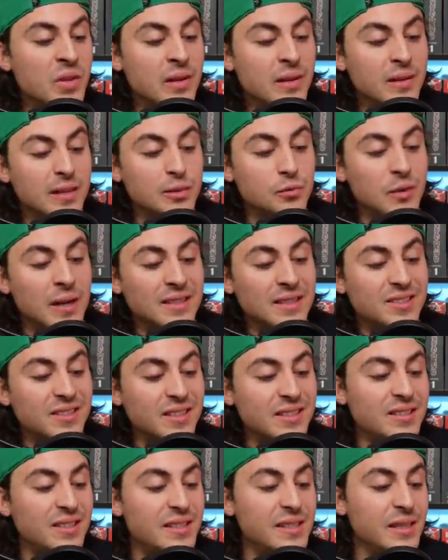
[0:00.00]
This one has
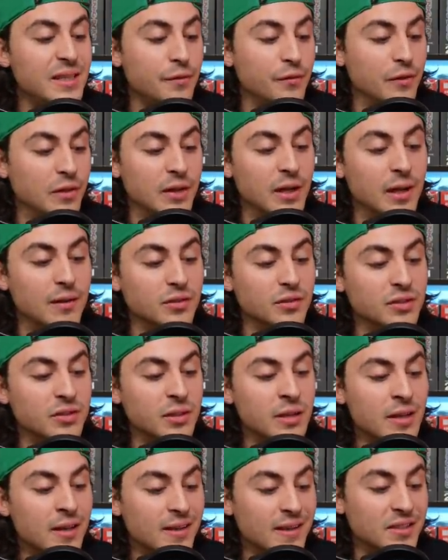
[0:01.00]
16 different covers.
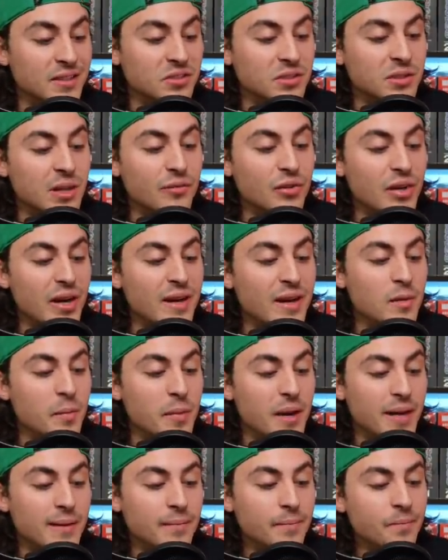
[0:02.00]
This is cover A, the
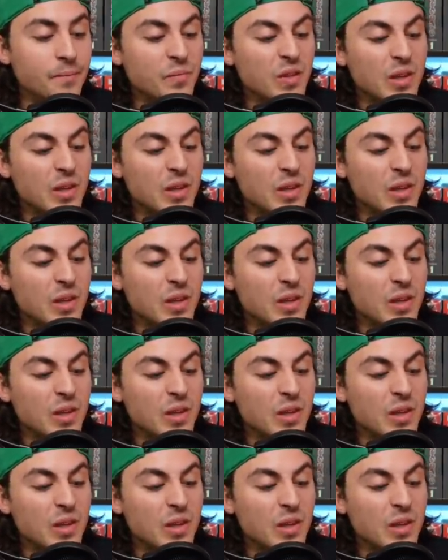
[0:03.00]
main.